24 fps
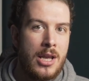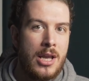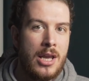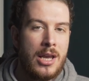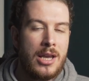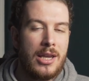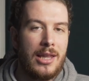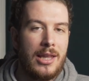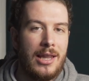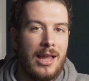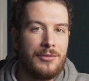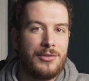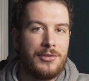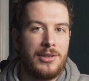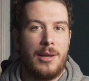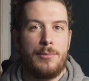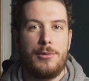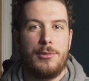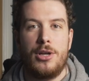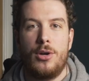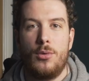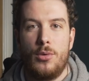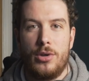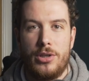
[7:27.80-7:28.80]
You'll have to let
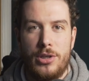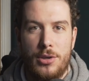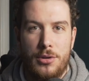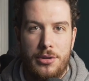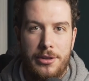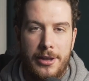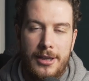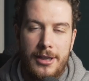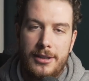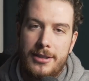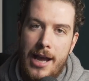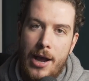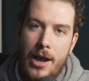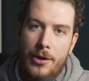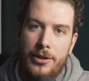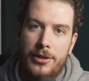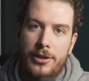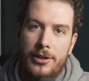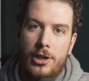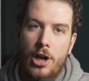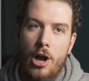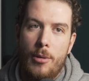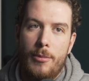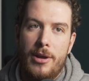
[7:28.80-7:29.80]
me know what you think down in
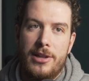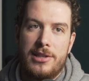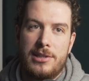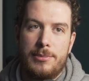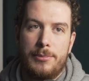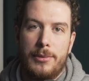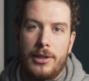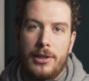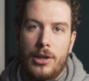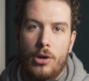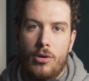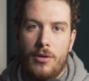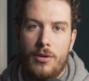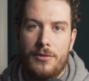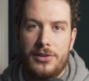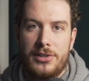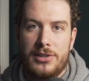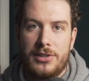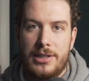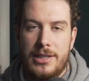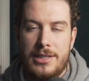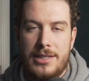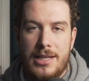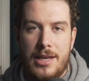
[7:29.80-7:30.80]
the comments below.
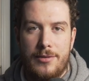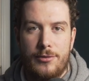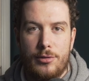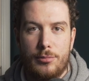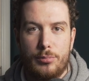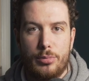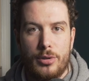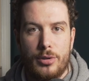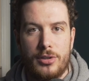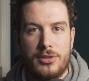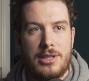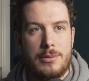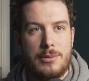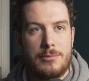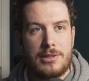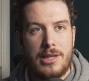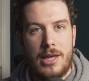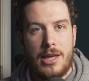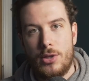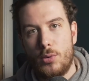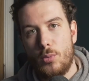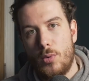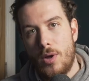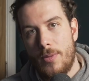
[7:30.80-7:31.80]
Obviously, David Brooks seems
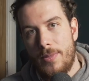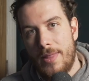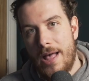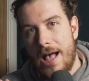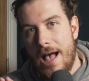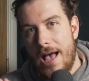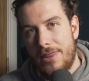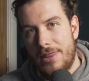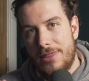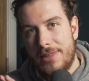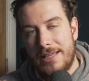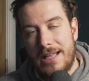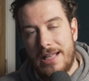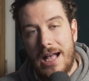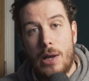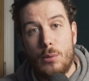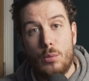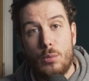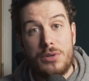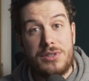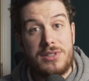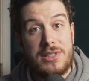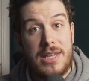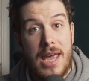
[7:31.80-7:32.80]
like the one that I think I
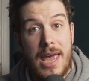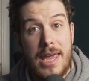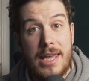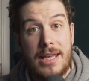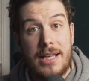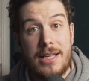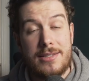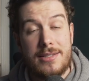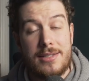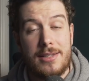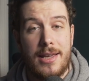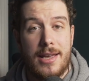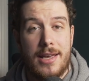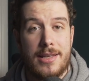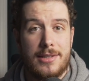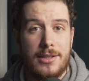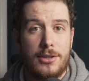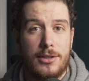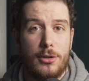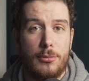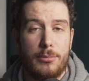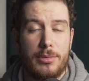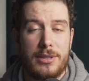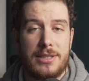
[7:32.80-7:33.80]
would take as a
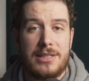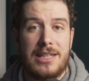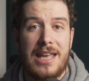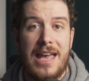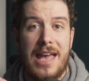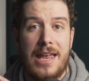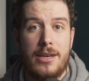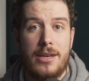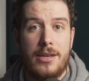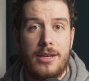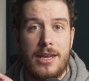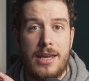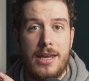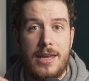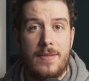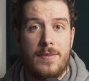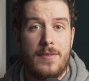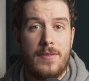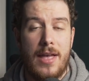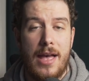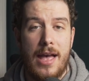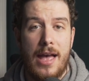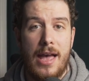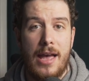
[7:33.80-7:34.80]
number 10
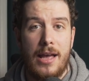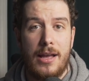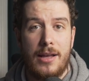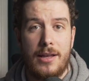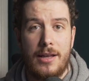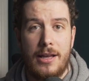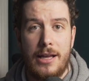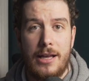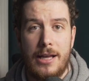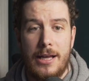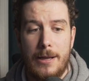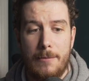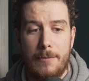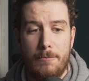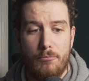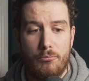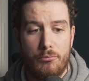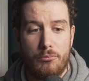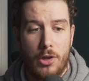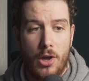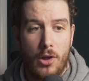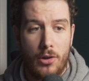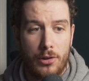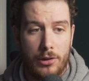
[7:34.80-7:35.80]
in there
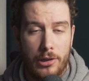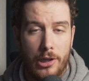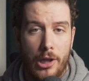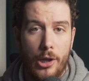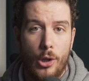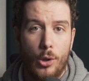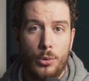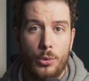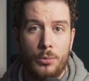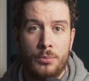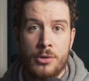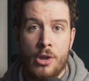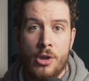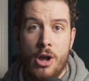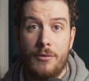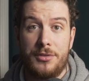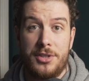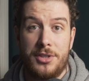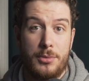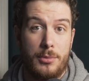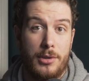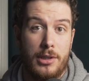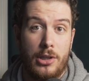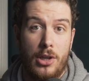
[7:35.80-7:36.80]
on loan.
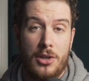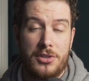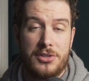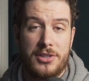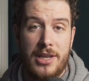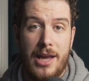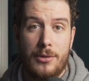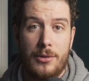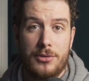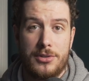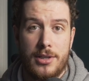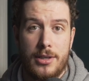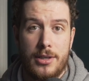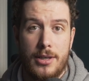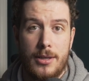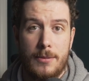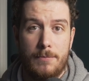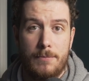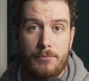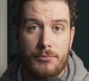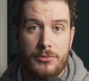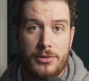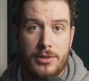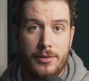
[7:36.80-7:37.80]
Obviously, we lost out
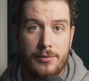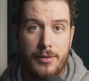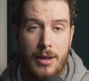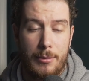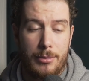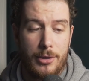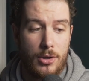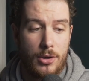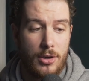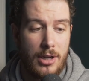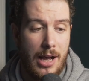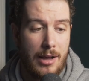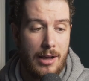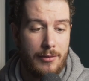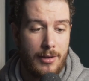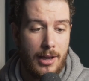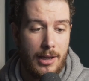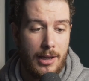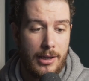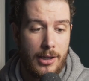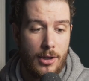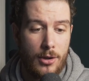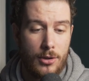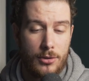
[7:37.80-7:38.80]
to Fabio
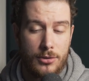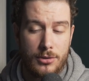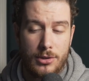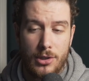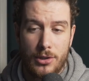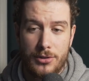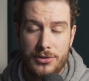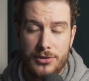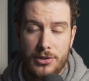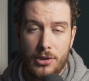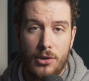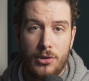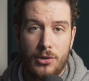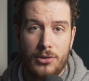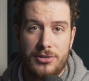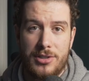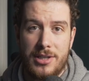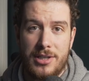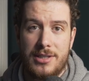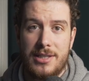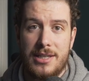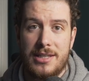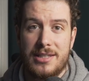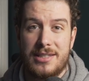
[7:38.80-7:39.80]
Carvalho, gone to Hull
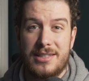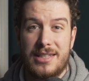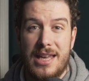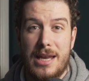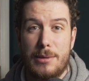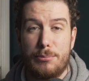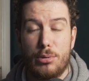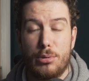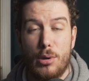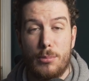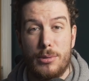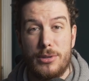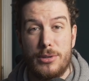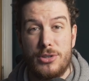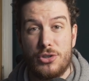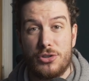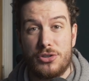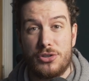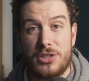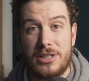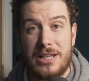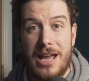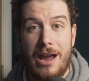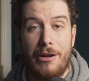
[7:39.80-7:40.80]
City instead, probably
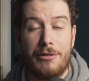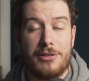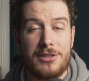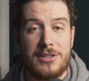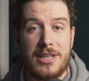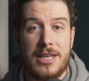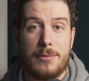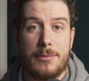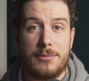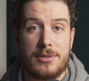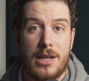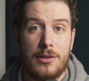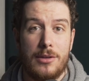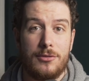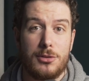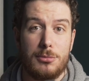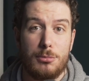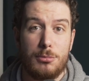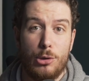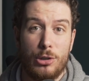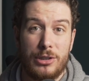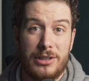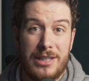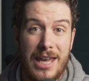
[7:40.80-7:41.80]
just to guarantee himself some
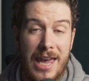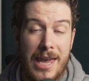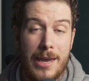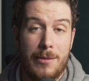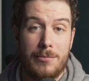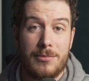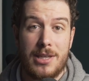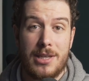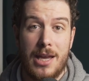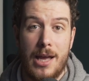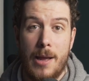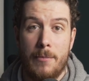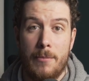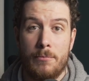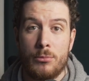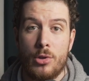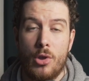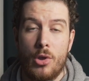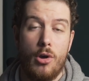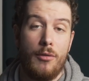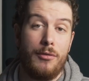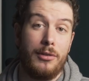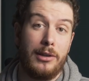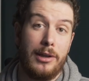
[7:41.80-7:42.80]
more game time,
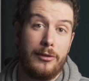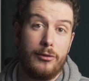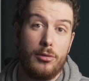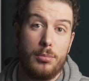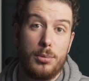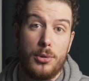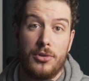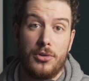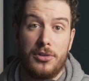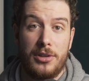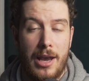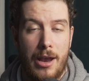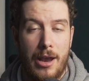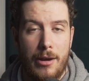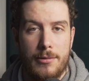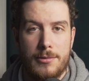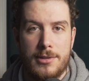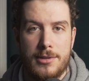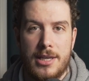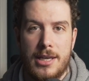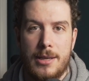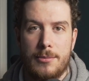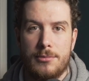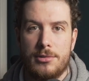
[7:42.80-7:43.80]
or for Liverpool to
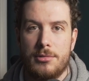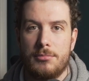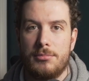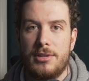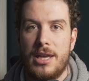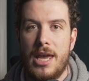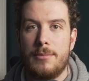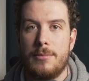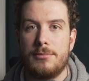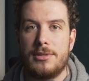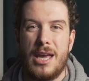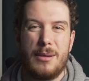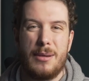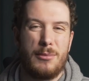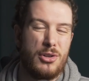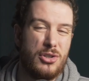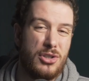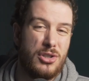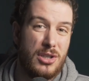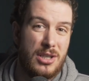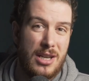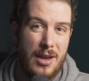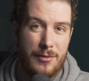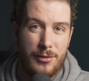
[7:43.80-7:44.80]
guarantee him some game time,
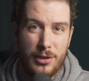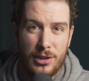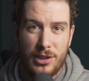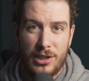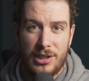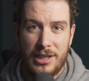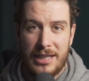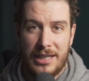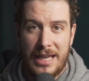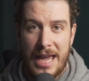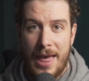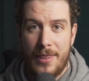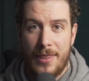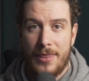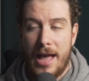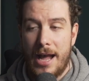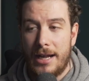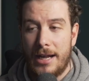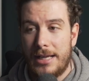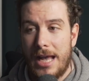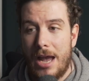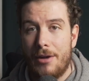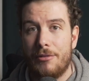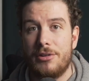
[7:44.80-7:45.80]
because you're never going to get
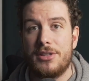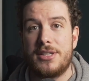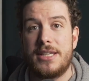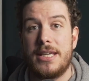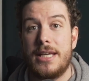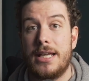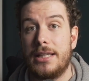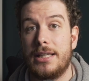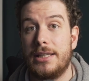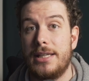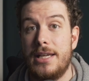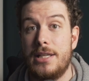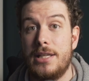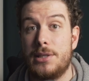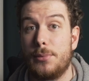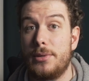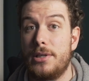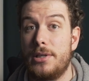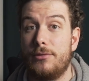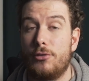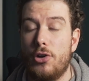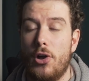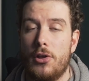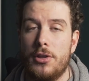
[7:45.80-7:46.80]
that guarantee at Leeds when
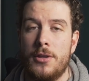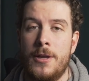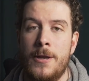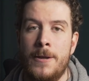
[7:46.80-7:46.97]
you've got